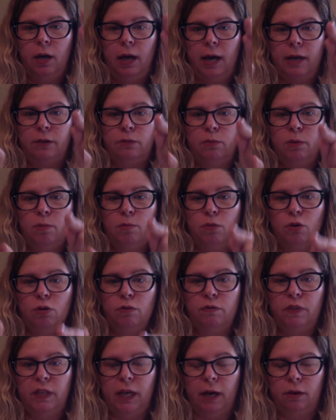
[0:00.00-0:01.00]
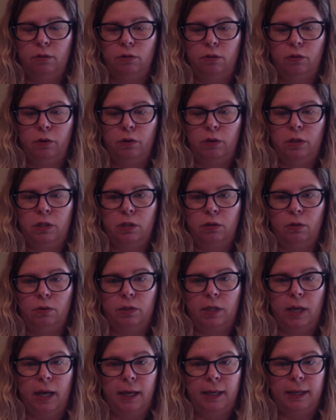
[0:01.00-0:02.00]
As we move down towards those
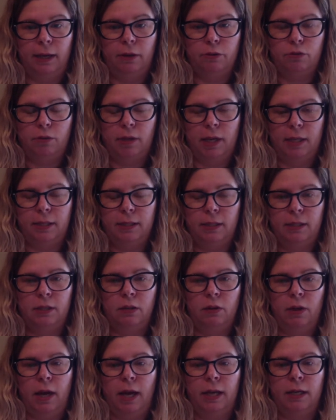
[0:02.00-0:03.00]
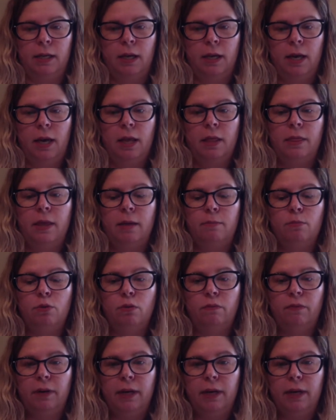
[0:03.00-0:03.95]
condyles, or that distal end, they move